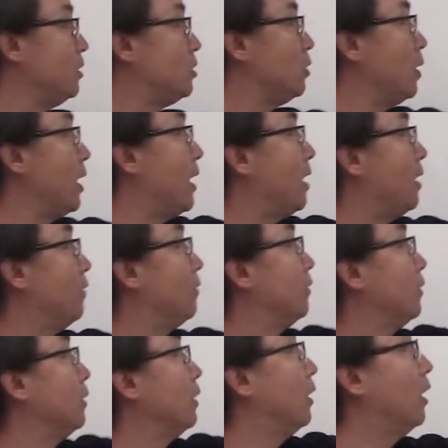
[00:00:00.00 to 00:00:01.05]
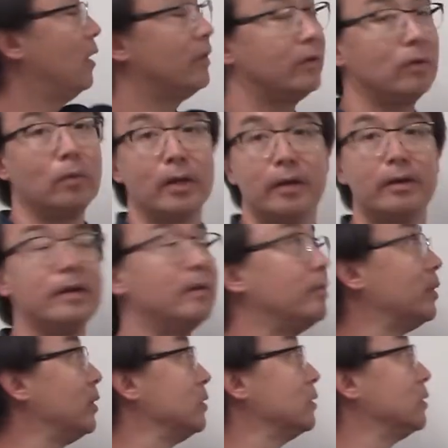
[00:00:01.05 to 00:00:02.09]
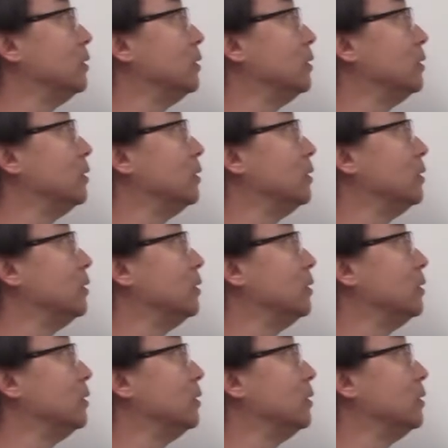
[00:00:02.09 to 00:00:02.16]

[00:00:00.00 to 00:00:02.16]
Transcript: you have other weird numbers.